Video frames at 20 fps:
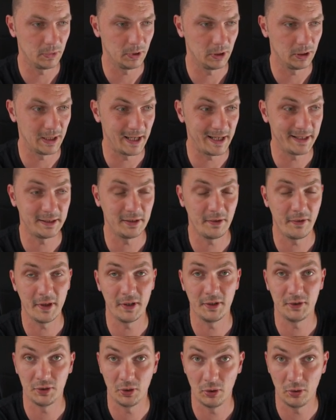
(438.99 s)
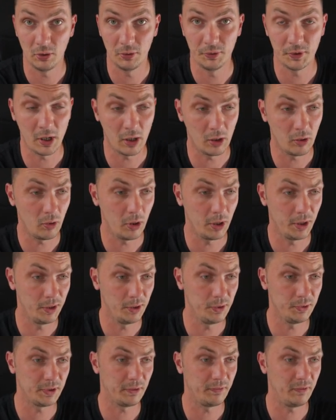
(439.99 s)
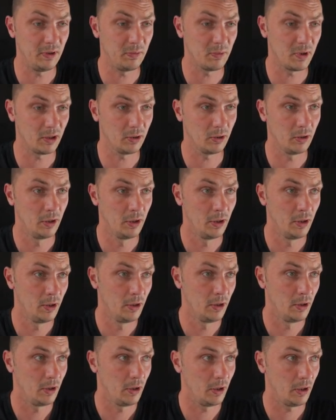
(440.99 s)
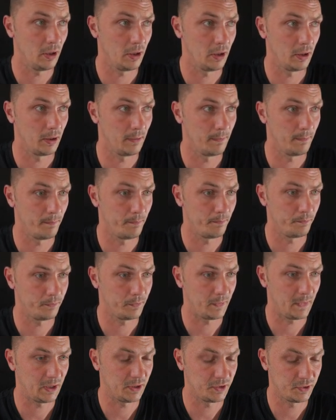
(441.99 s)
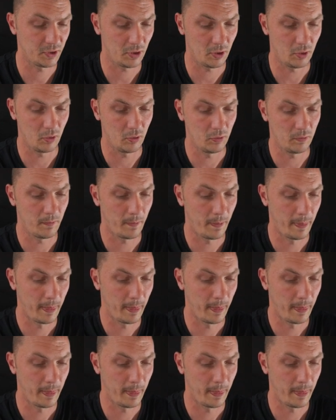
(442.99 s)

let this tool know who's a female. Um, so...